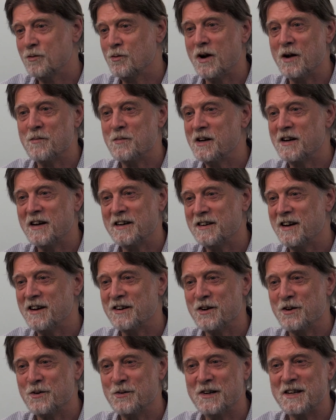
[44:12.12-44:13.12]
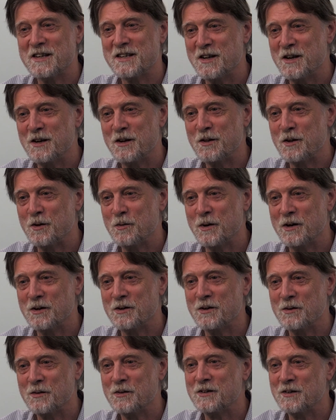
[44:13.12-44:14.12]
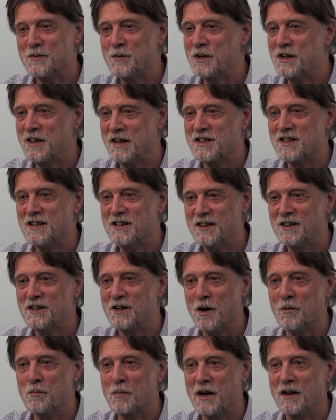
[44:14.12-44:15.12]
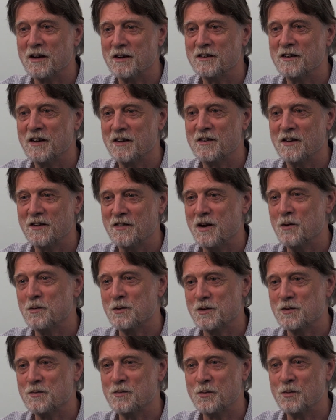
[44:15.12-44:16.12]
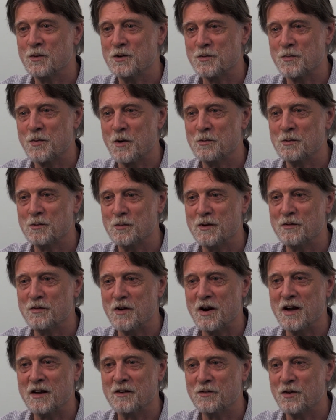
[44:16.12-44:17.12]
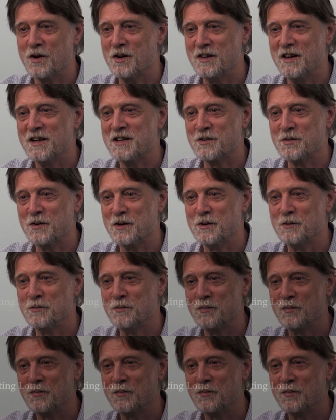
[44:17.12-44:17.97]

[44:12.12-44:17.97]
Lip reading: I mean, I can't really say anything about it, but yes, he did come back, and I think that was probably very, very nice for him.